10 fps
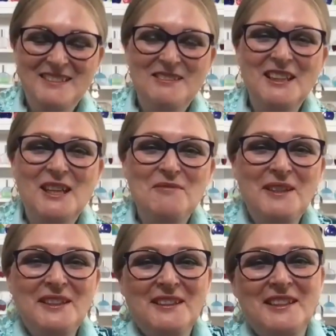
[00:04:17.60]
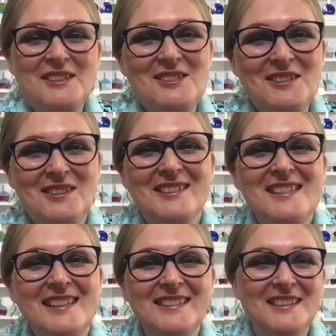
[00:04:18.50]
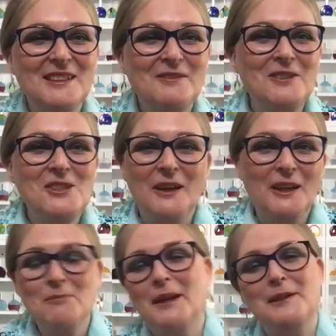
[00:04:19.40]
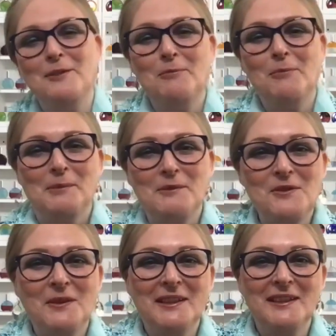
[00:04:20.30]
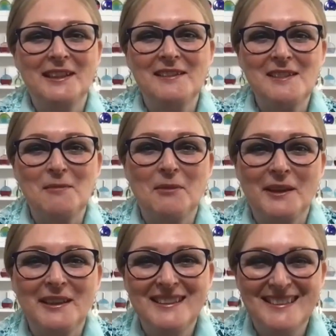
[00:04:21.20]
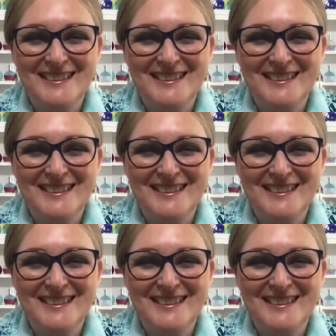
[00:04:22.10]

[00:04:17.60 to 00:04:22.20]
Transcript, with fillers: well, hopefully you don't get too thirsty, girl. If you do, I don't mind if you pop off screen and get something.